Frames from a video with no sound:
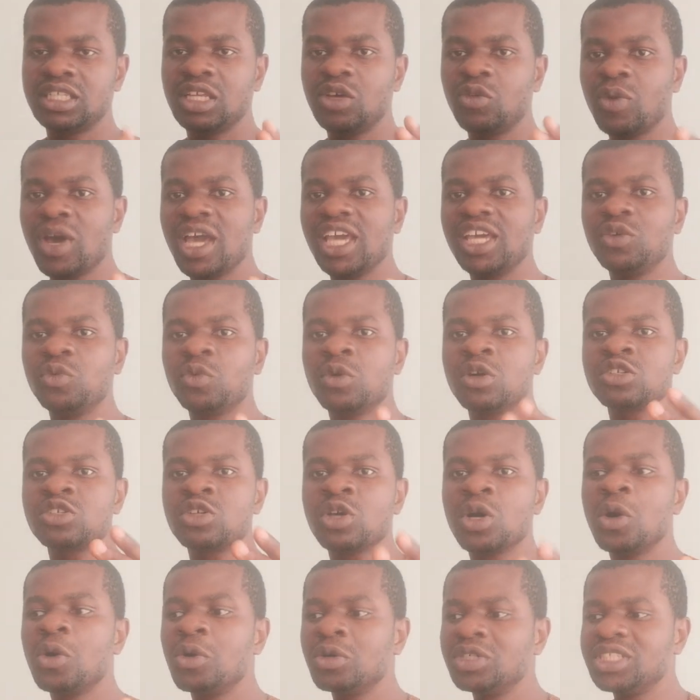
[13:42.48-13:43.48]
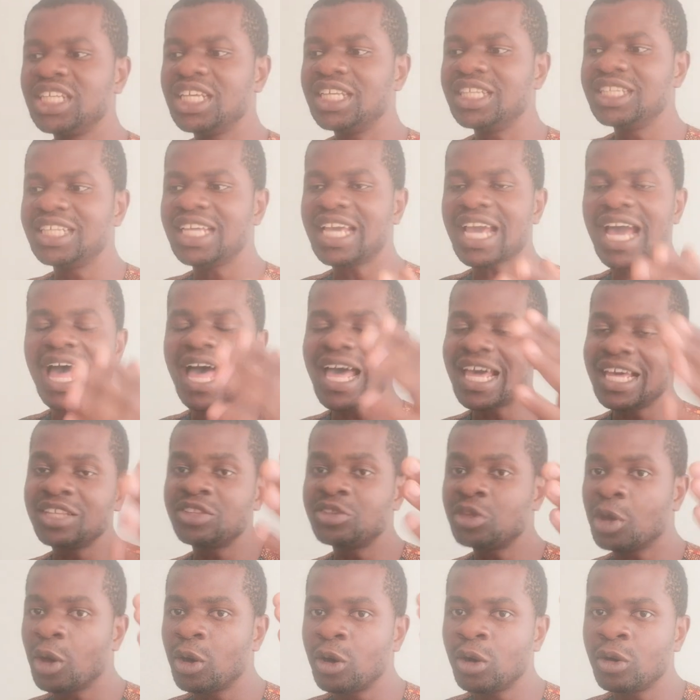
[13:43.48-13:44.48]
the way he was holding the
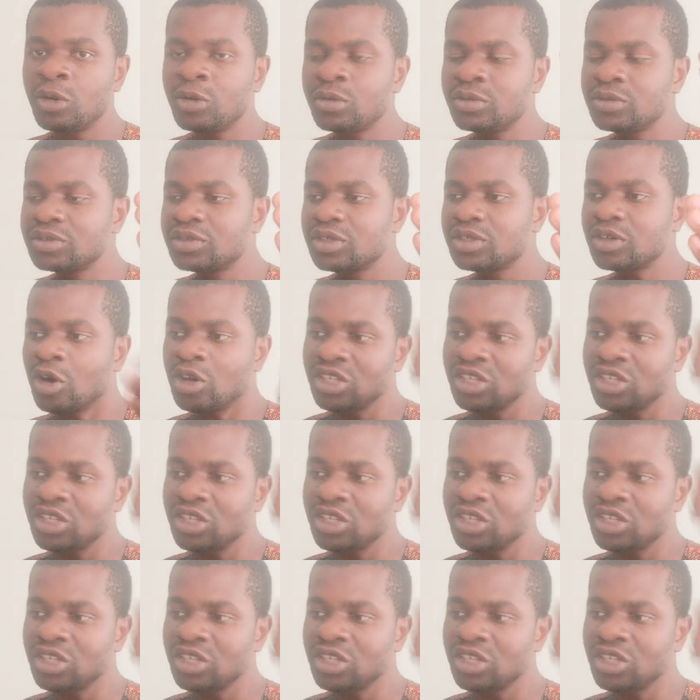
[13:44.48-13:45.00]
idol